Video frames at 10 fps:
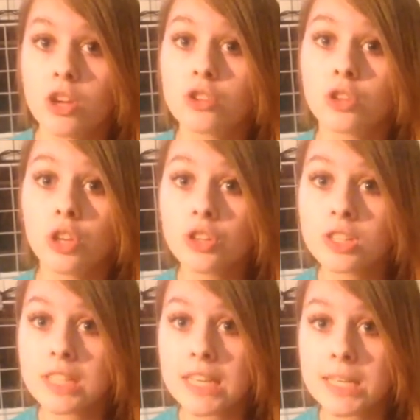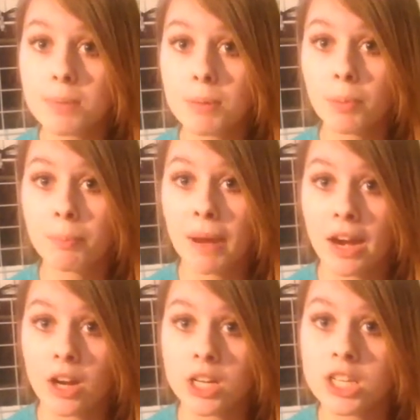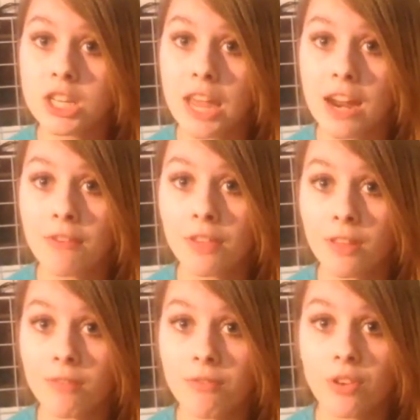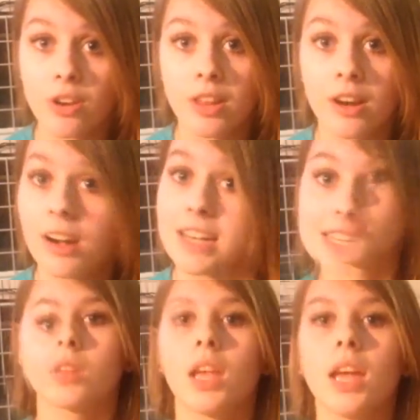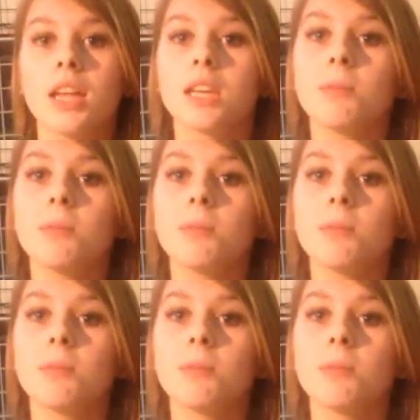So you just need to be prepared to care for them for their entire life.